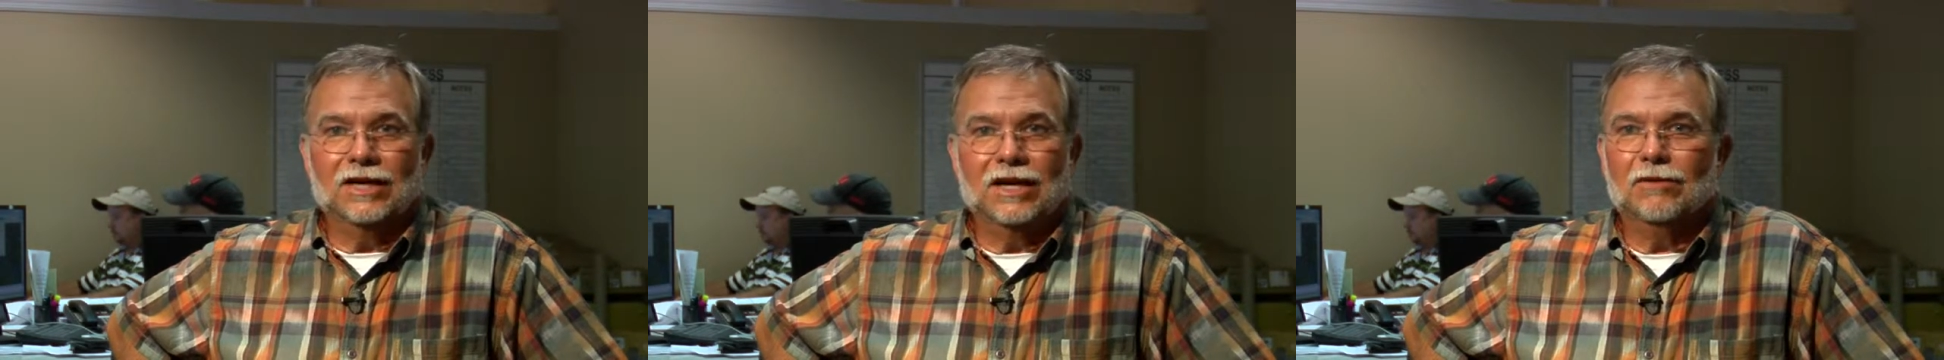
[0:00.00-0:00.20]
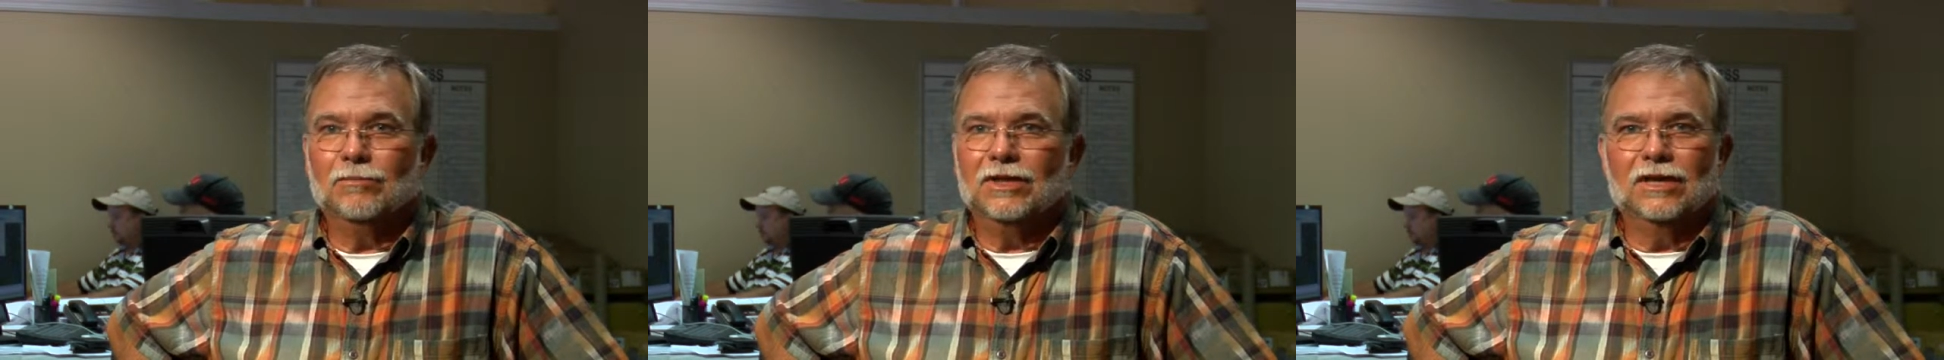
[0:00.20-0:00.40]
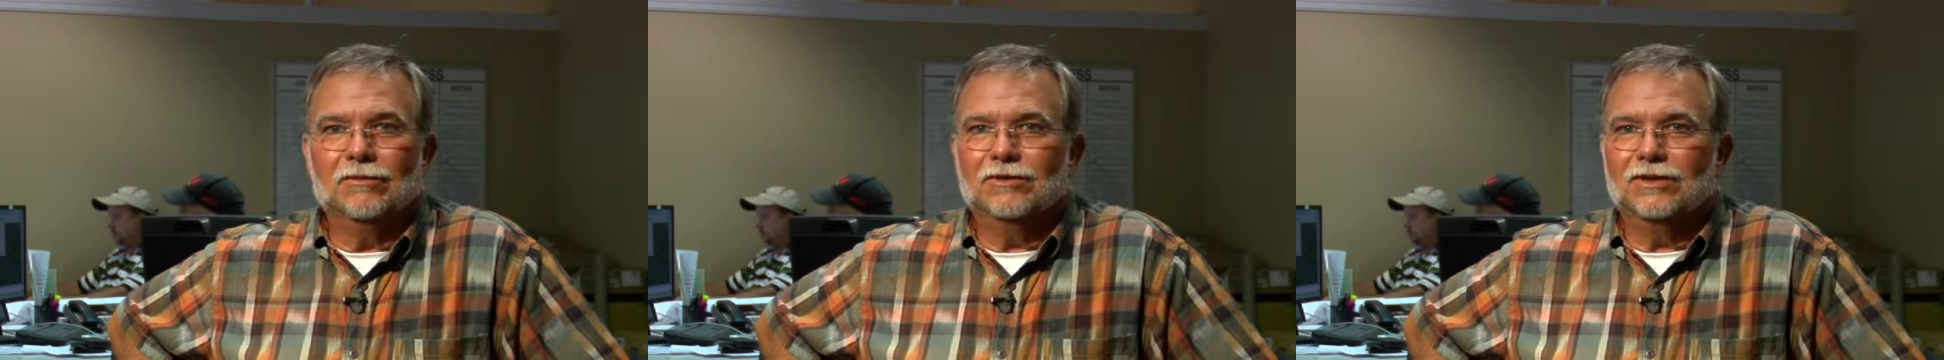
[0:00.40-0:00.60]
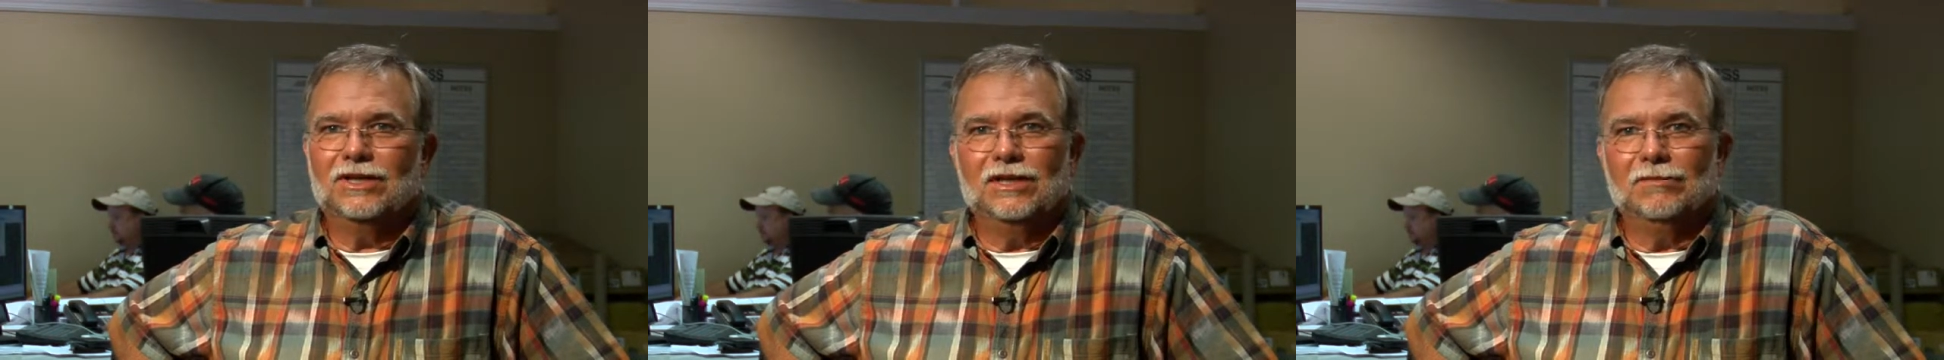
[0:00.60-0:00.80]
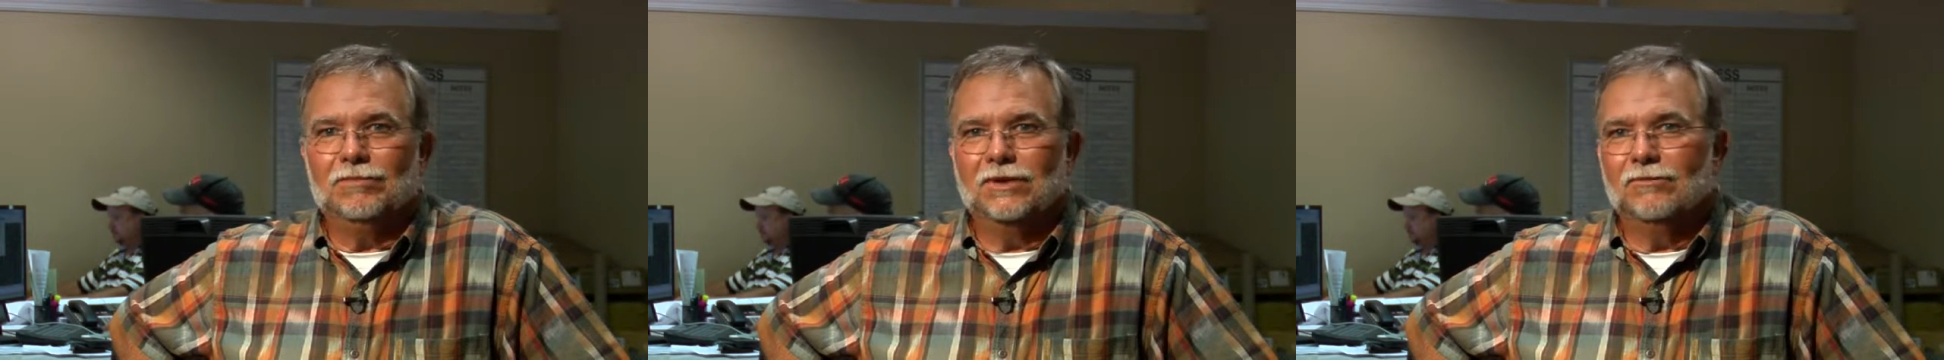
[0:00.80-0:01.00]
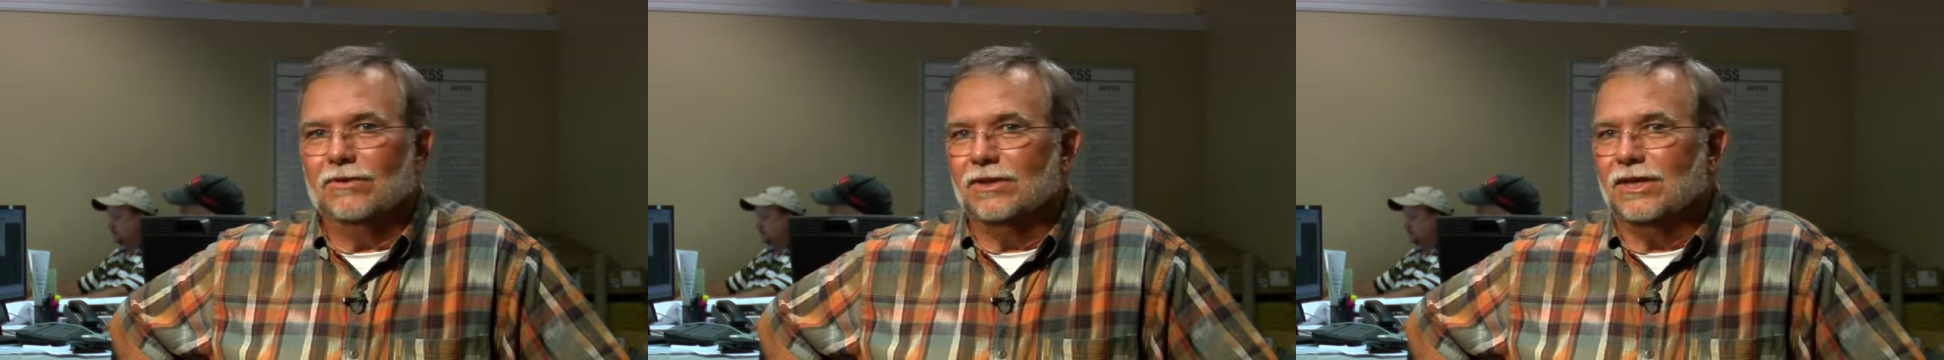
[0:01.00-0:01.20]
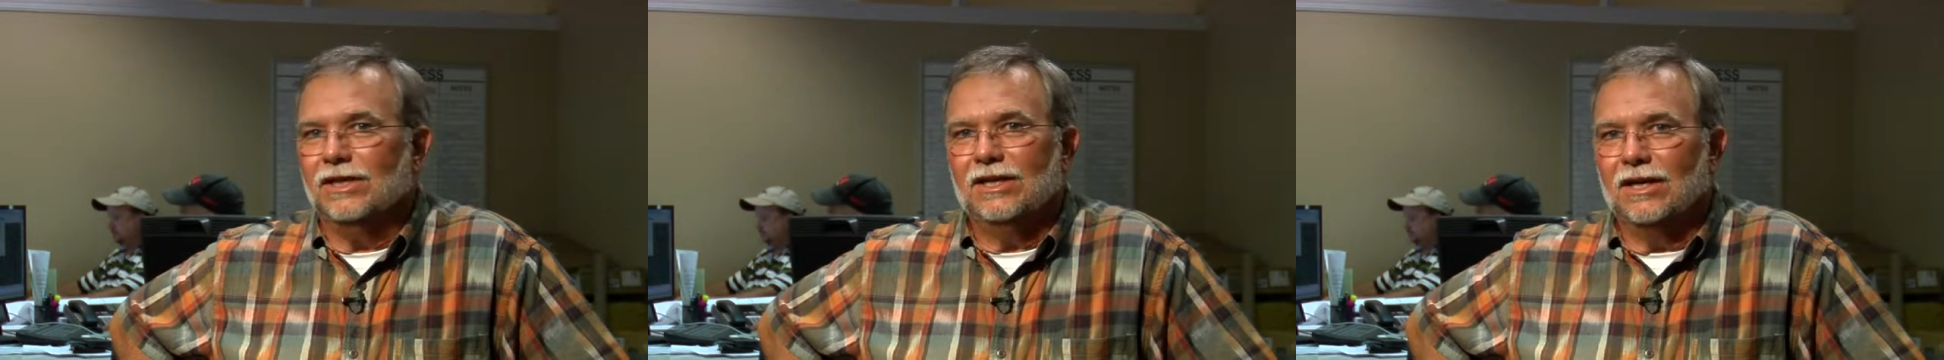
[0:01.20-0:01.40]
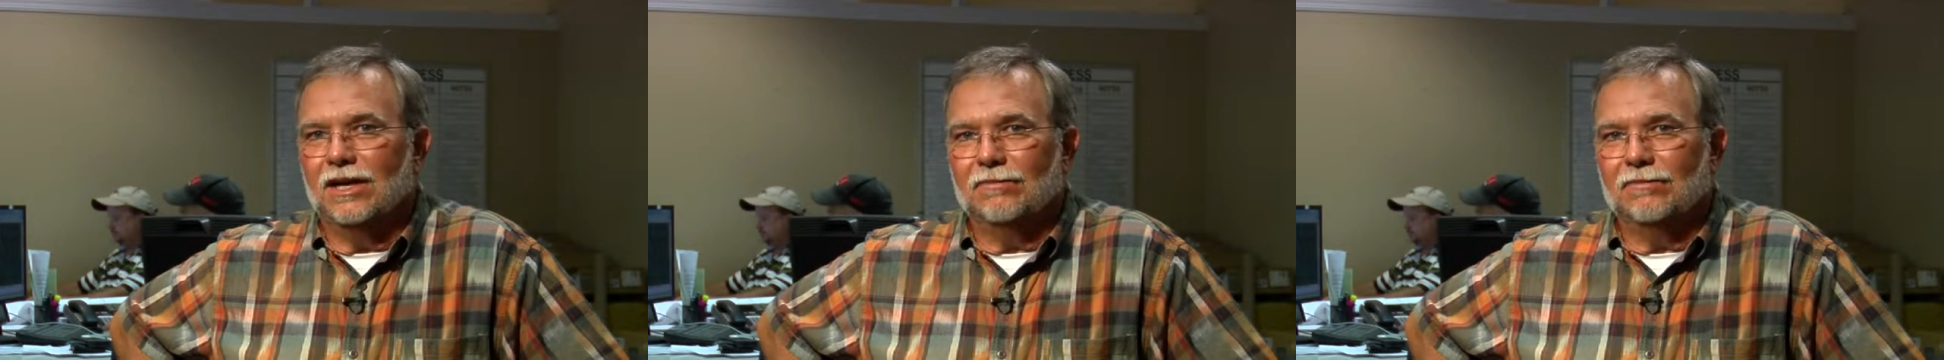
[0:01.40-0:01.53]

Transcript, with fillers: now be able to keep up with any